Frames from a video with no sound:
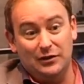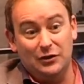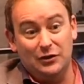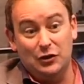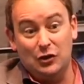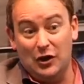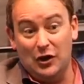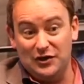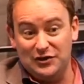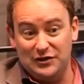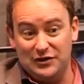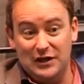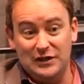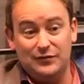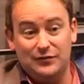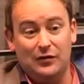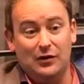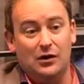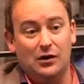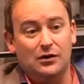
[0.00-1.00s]
in the United
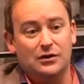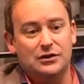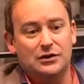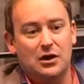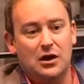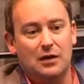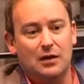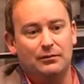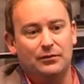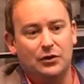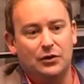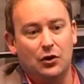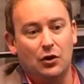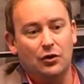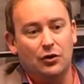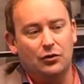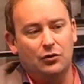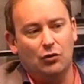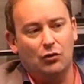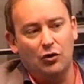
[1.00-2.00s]
States for a long time.
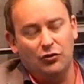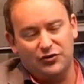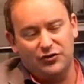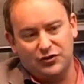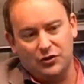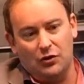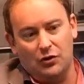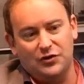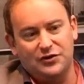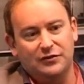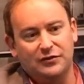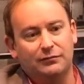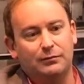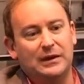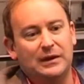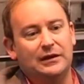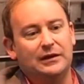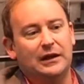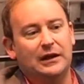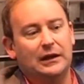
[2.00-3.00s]
Growth stocks have
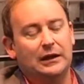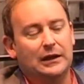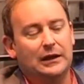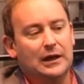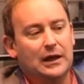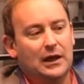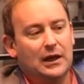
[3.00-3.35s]
been there.